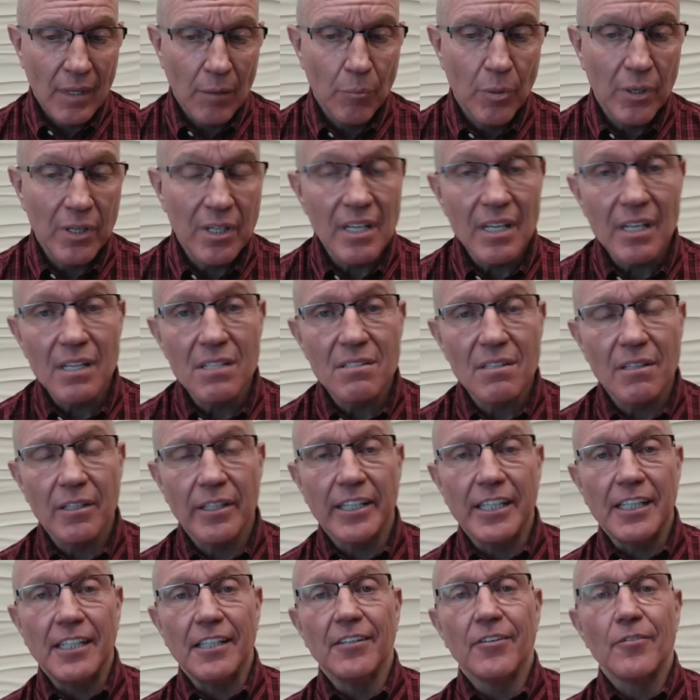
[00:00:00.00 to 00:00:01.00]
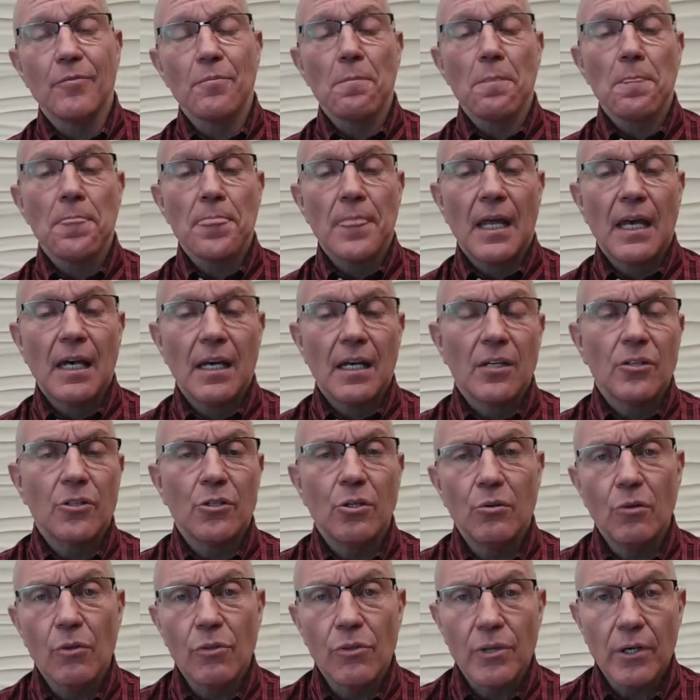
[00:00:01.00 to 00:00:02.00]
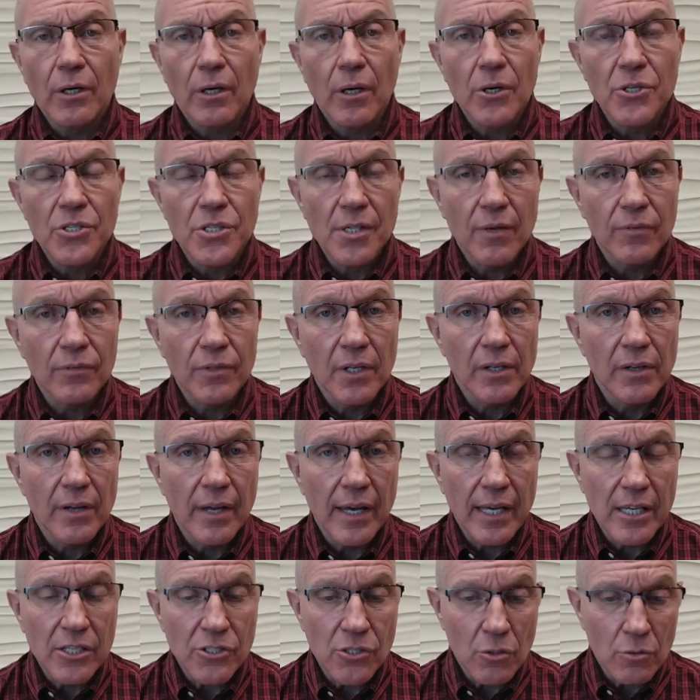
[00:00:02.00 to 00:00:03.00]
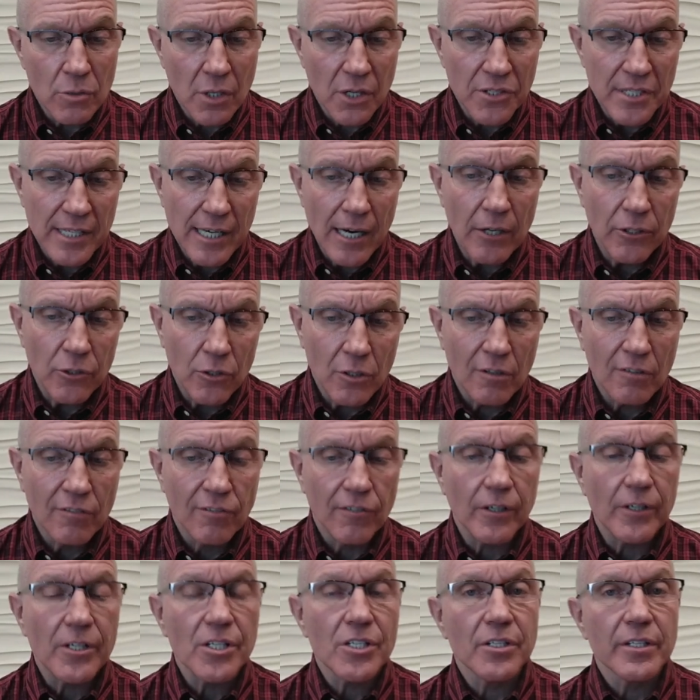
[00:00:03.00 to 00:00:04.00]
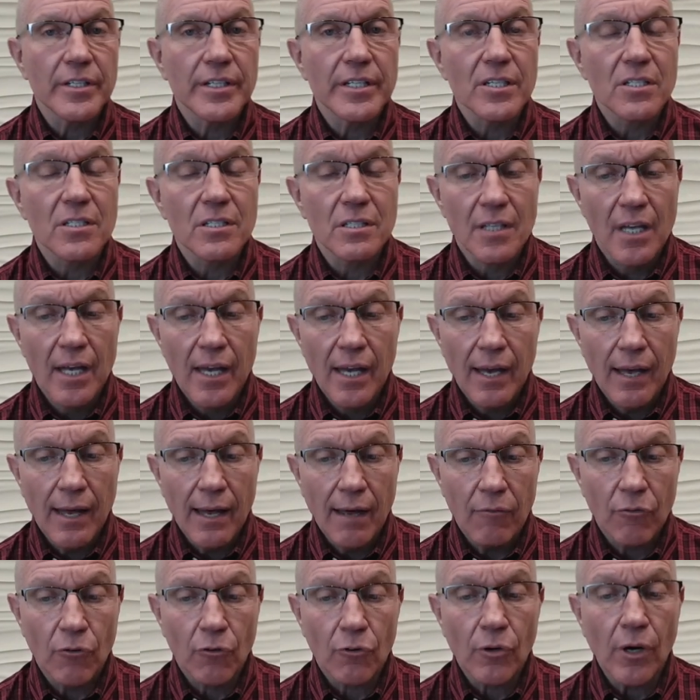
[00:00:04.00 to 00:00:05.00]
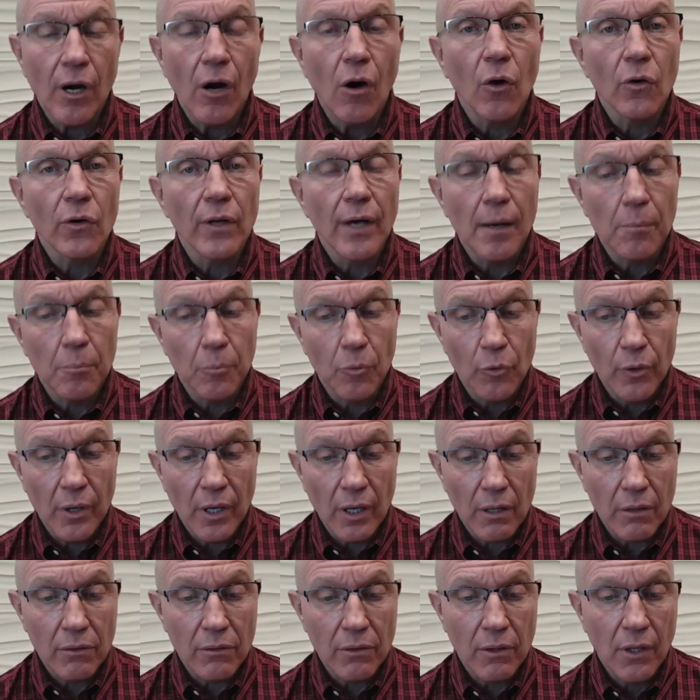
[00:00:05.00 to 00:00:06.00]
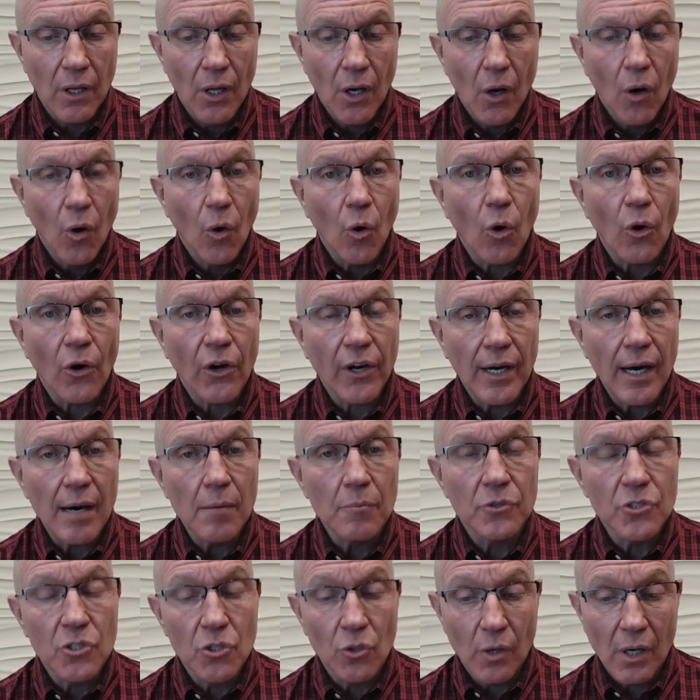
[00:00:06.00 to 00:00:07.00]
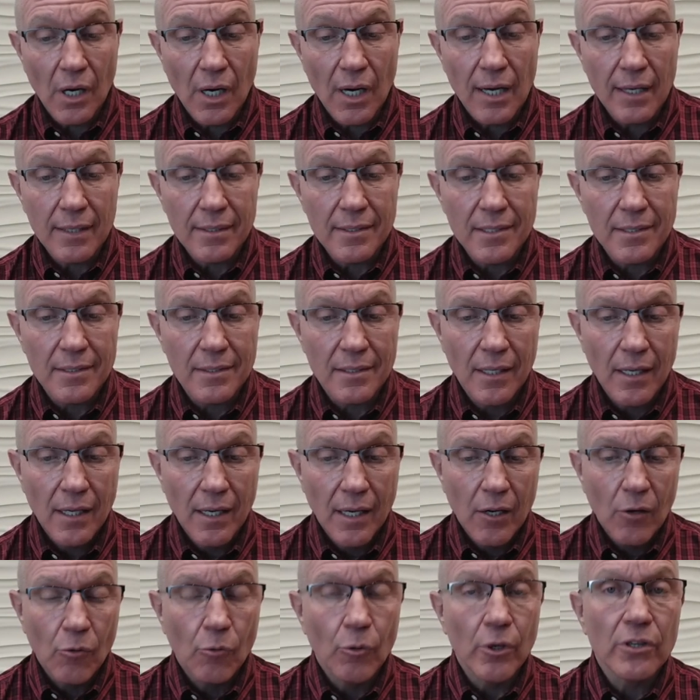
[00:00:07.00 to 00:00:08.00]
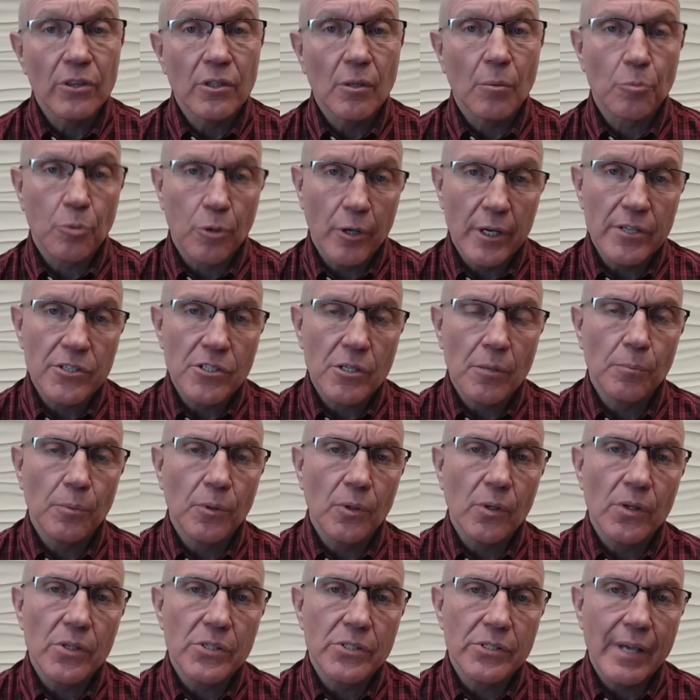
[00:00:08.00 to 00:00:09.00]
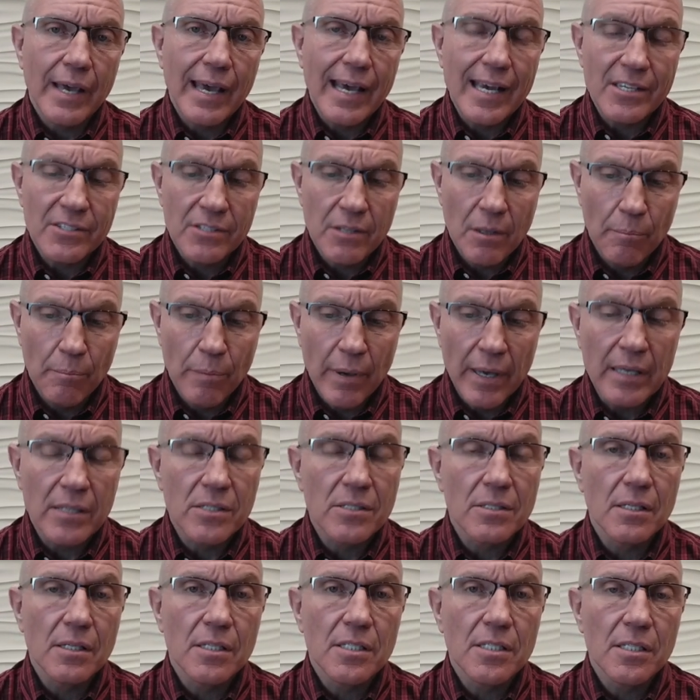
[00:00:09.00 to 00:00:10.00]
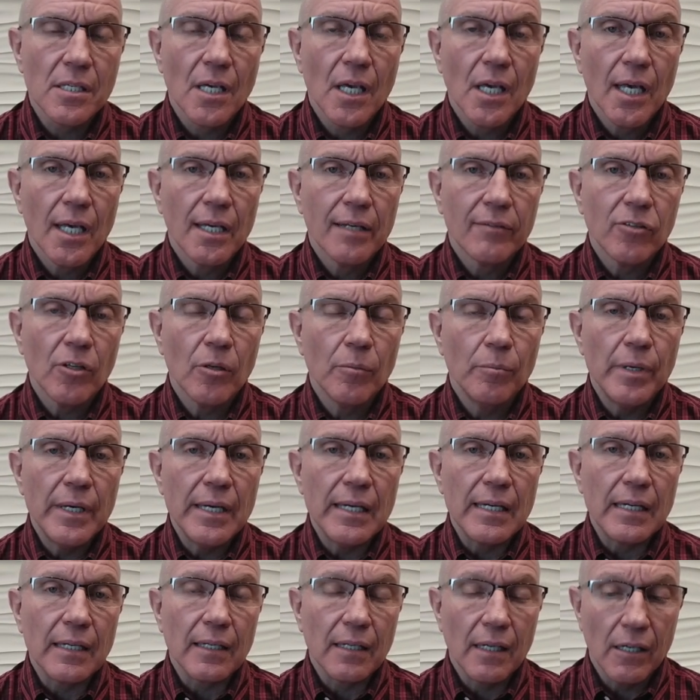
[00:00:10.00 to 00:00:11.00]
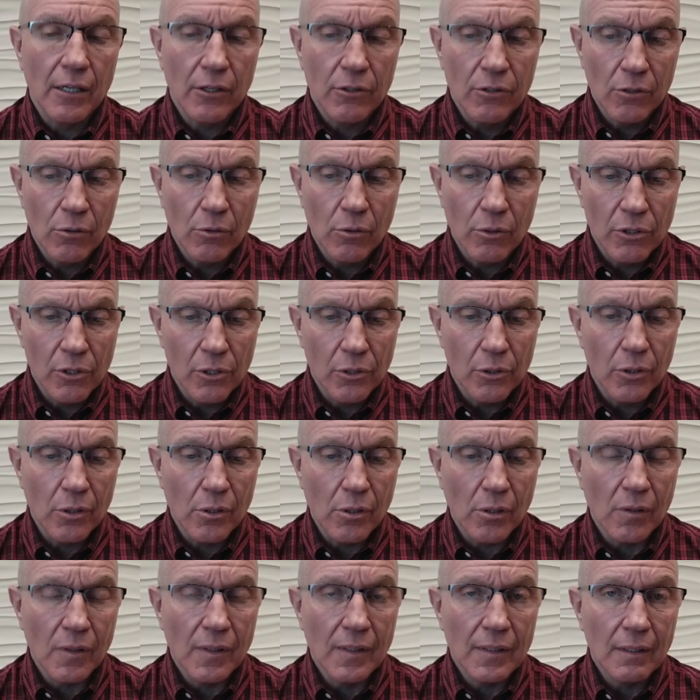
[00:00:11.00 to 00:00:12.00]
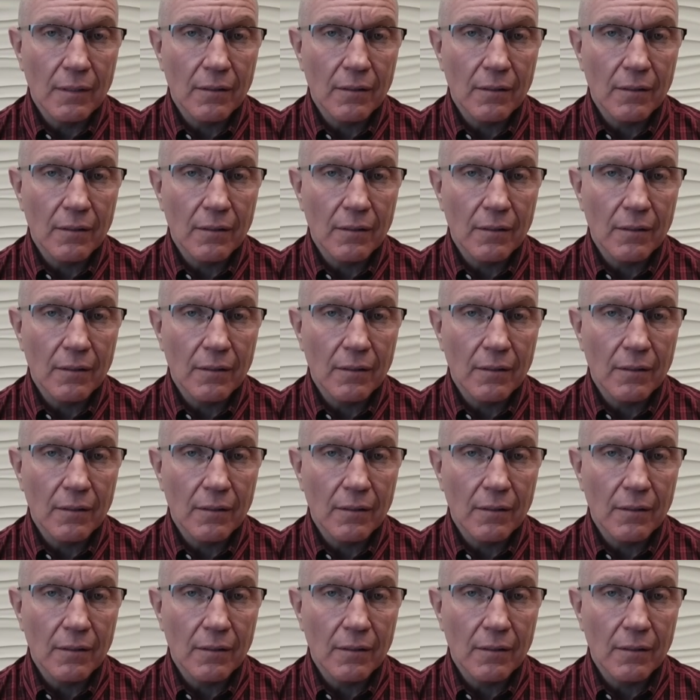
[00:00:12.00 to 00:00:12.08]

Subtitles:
But easily, 2/3 of today's Unitarian Universalists have grown up with or come to us with the principles as the basis for being a UU.